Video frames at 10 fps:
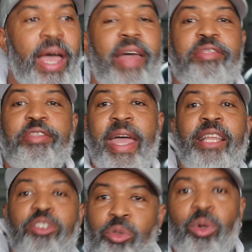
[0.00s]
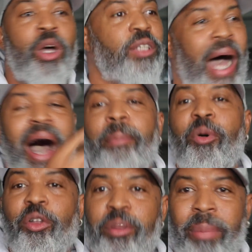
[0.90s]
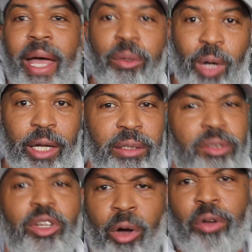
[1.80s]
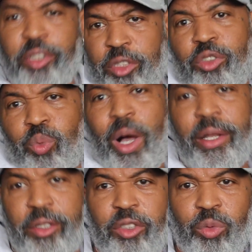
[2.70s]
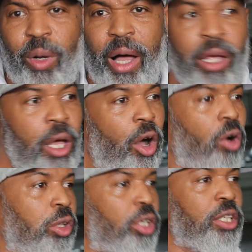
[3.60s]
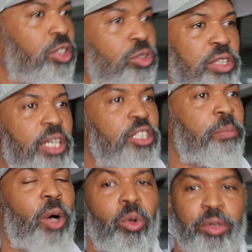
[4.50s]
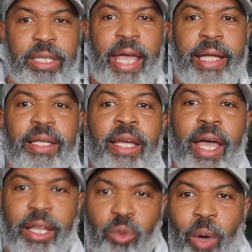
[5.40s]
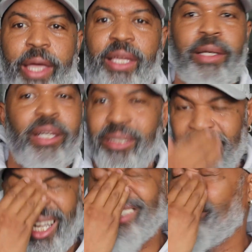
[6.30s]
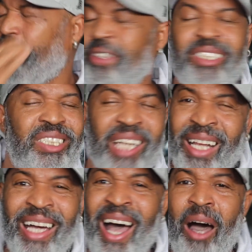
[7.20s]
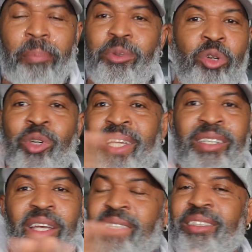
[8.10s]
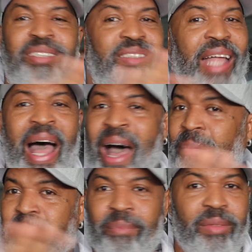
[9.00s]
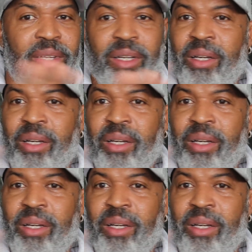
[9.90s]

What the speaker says: and then you hop on the bandwagon and say, oh, this is why. Oh, look at Usain Bolt's gait and the way he... Shut up! You didn't stop.